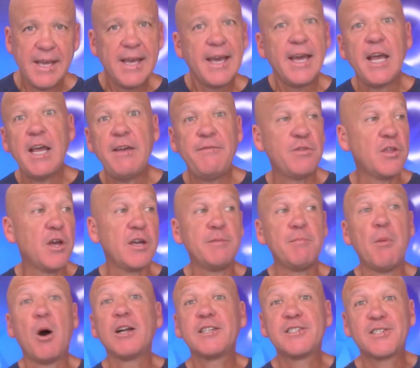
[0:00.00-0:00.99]
even though you
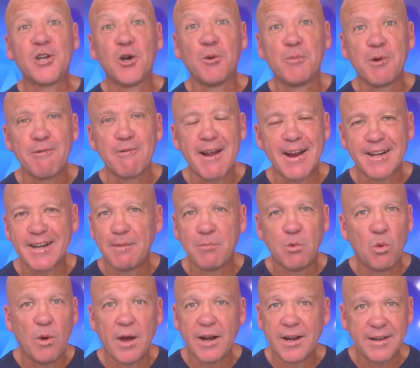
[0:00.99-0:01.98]
might still be ranked number
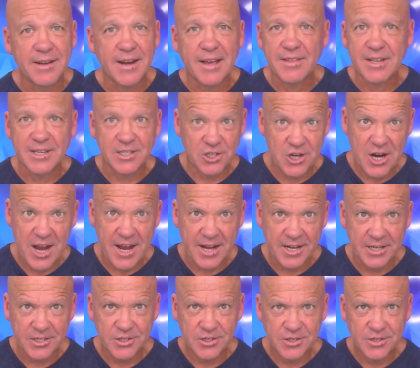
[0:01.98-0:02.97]
1 and nothing's
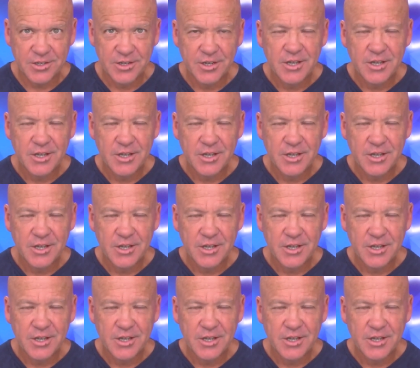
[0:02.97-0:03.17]
changed.